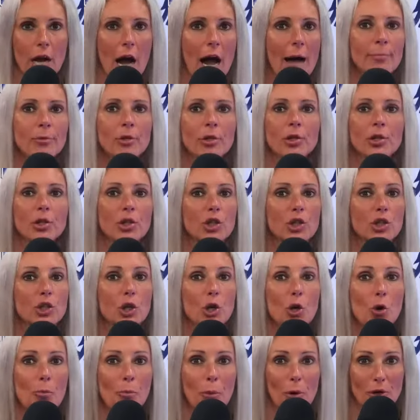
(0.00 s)
I'm just
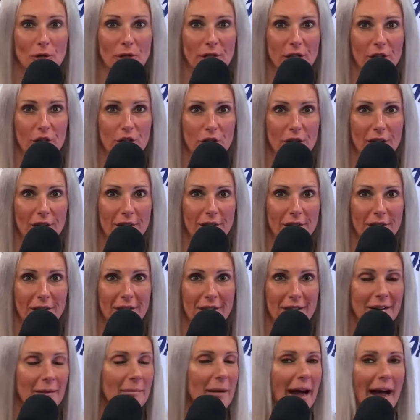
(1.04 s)
superstitious.
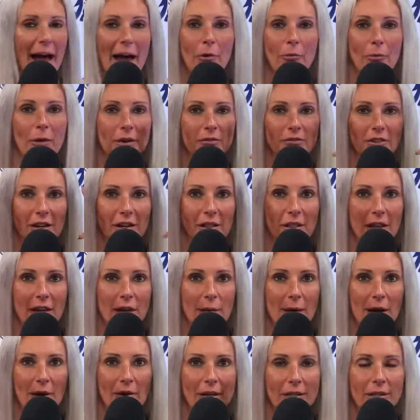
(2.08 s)
Like, I don't want to fucking think
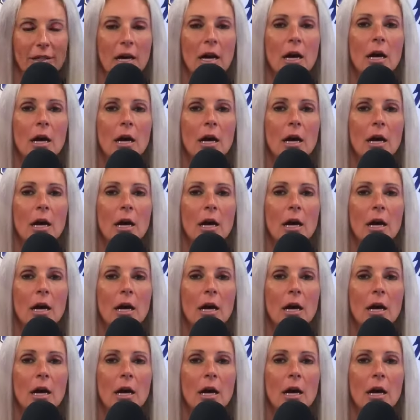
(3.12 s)
about it.